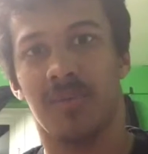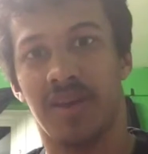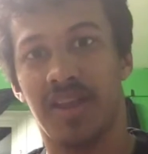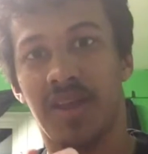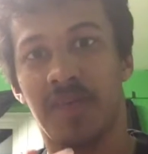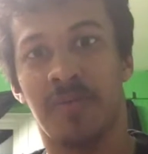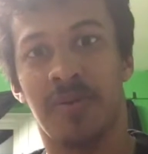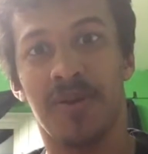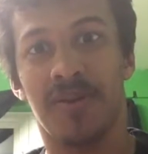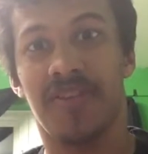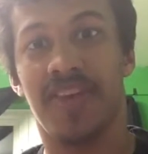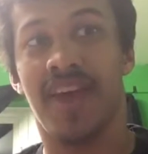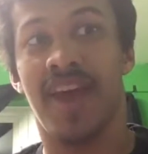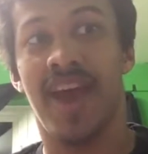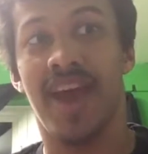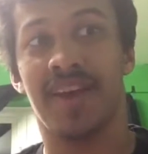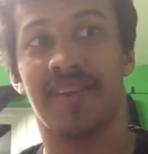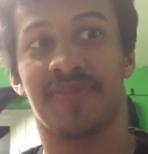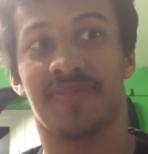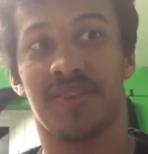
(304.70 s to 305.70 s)
when you put the
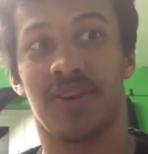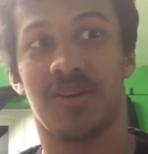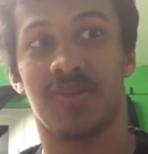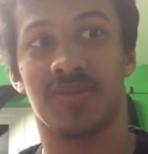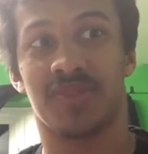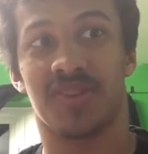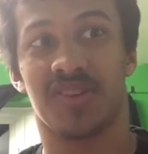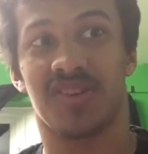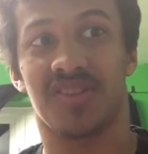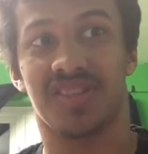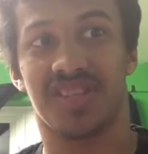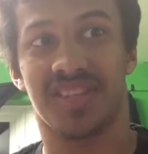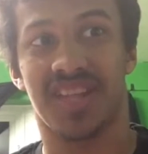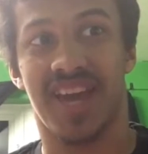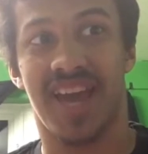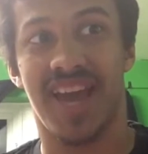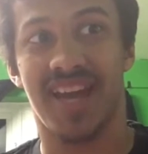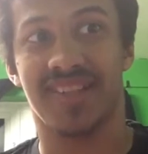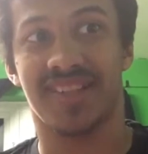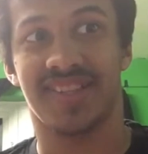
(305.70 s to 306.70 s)
headphones on or
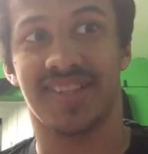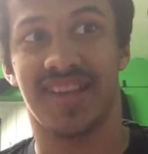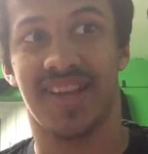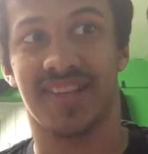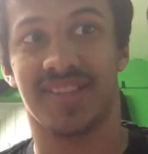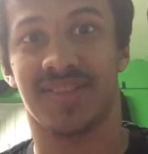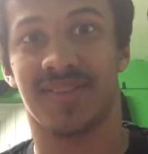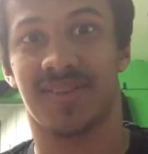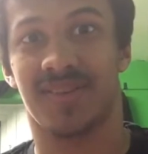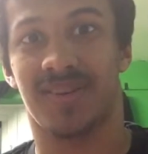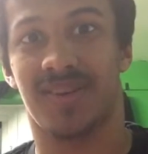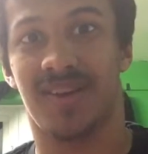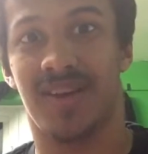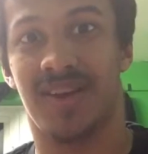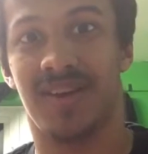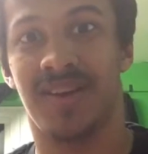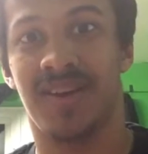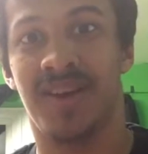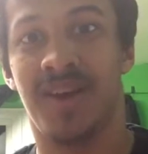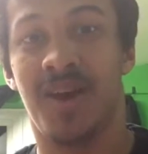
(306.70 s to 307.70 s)
the headsets on.
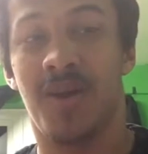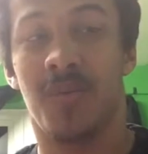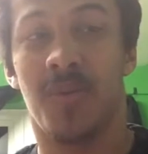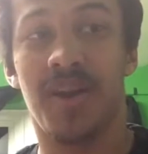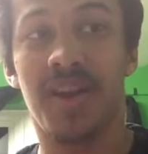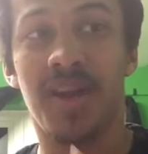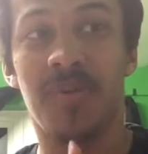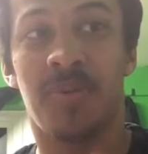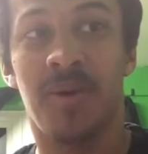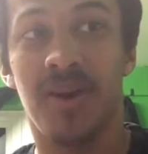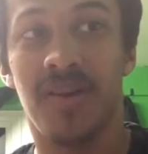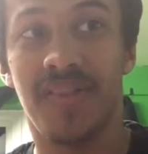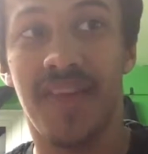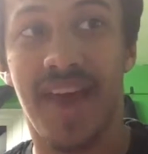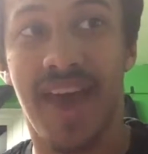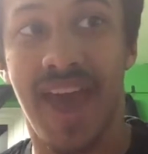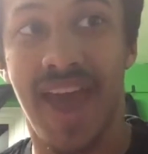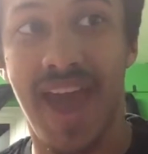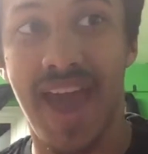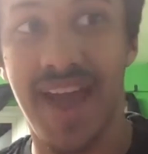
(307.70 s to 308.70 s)
When you put
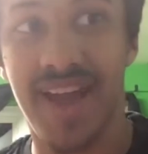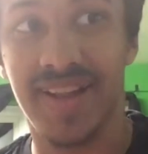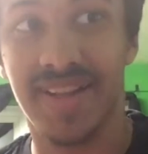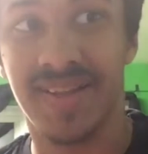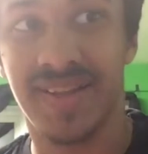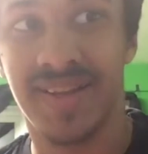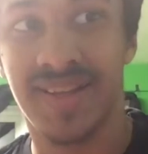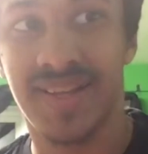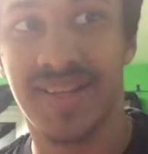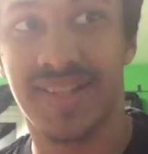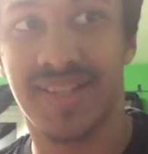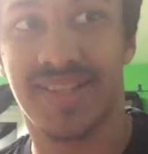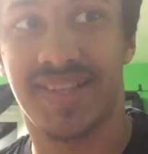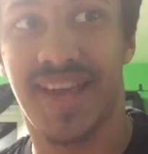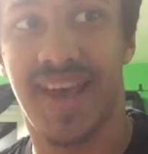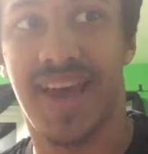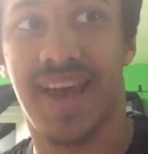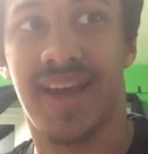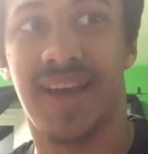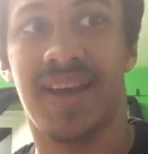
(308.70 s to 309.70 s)
the
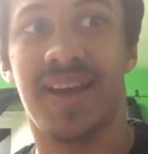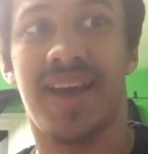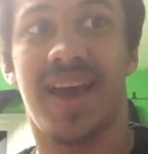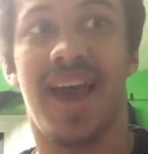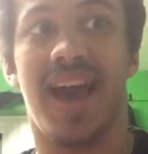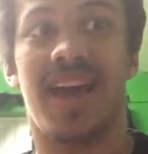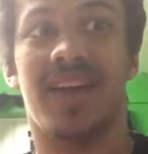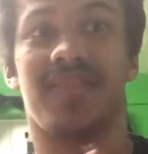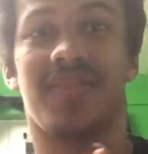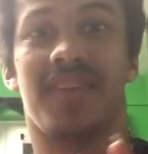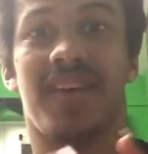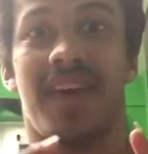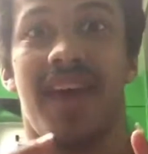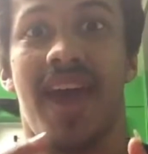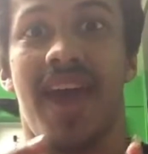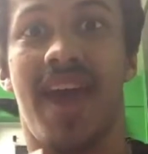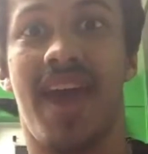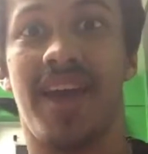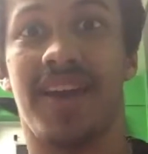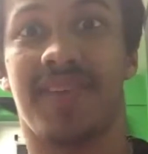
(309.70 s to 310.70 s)
headset and the
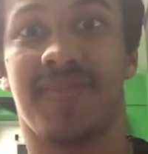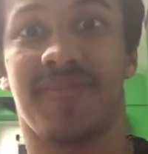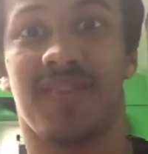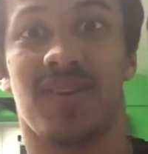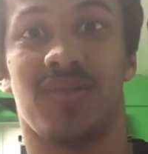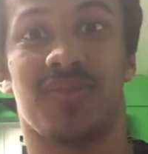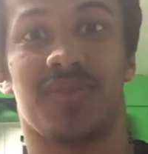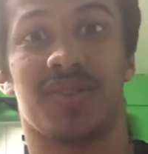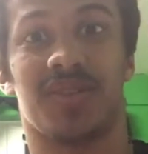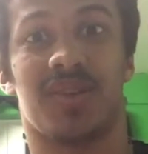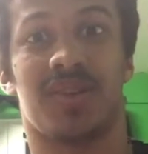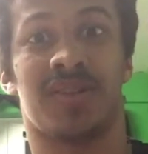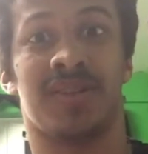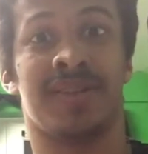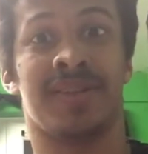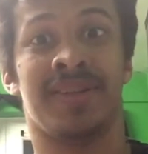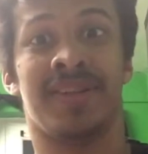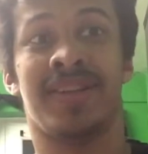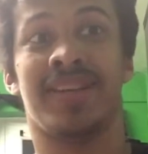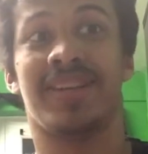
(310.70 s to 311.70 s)
headphones
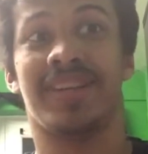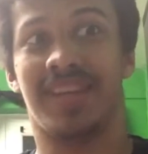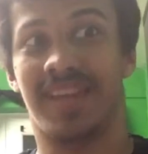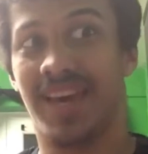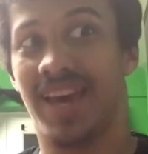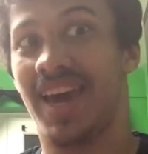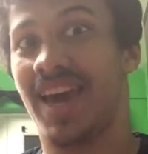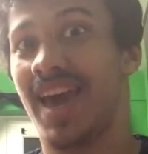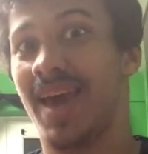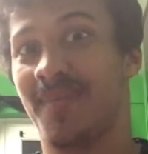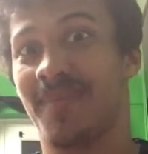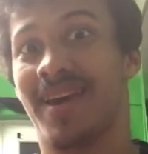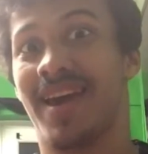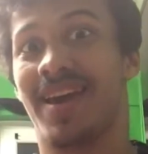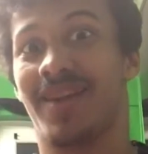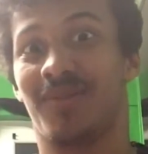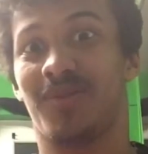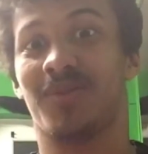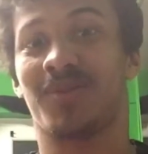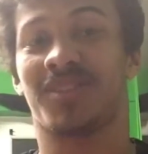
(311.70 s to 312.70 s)
on, yeah,
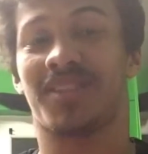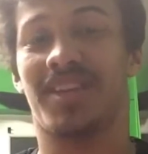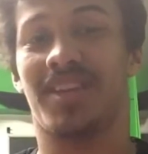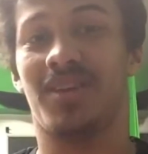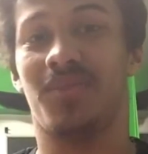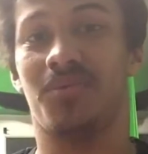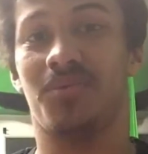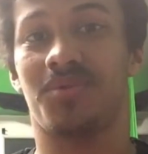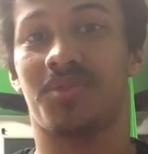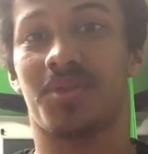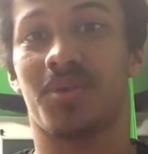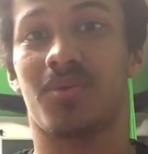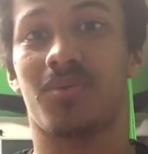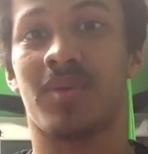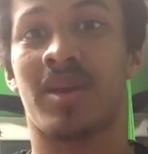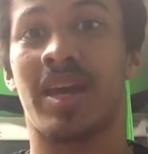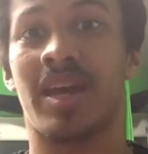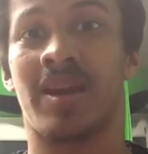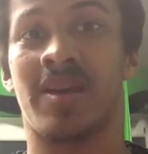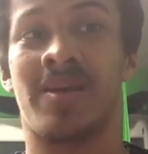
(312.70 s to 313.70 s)
mate, we'll see who's
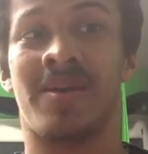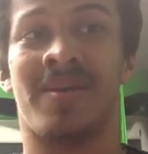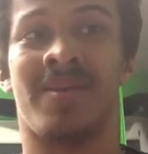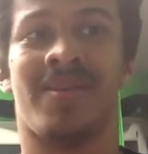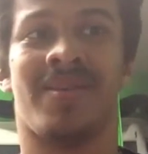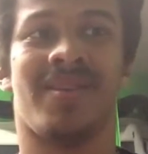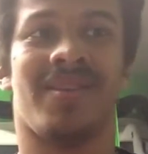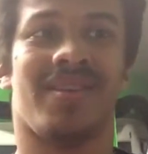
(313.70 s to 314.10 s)
talking.